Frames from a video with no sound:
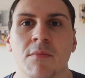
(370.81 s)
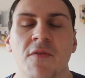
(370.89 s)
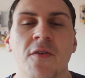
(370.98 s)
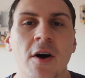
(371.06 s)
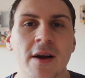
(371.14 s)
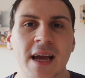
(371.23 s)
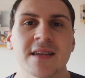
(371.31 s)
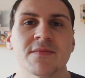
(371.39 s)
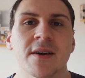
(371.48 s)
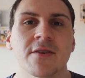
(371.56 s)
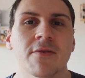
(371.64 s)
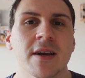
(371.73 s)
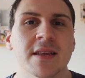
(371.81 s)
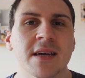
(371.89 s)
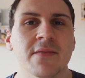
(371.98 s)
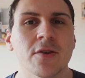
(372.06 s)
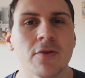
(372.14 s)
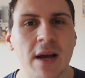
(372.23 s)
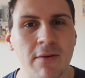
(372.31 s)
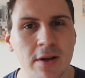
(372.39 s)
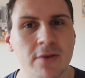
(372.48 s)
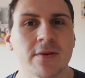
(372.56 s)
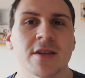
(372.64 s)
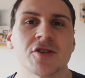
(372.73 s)
Before I get into my grading, if you like what I
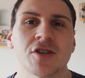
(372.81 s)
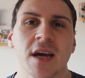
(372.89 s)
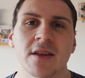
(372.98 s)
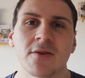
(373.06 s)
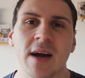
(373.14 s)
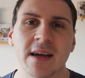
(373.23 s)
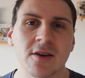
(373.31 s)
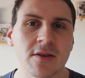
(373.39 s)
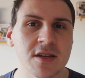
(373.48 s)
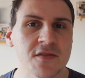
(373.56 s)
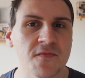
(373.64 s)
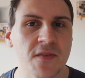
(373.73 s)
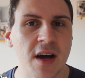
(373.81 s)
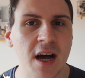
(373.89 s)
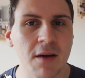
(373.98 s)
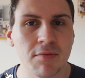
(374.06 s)
do on this channel and got this far,